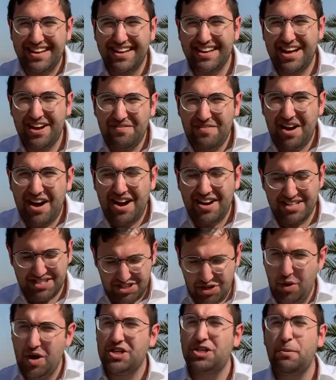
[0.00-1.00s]
Come on, it's
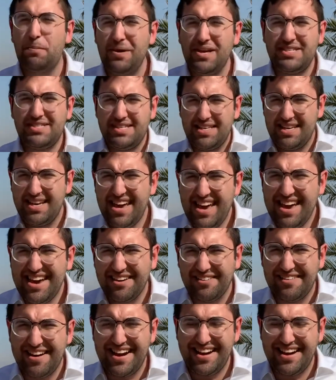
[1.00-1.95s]
200 BCE already.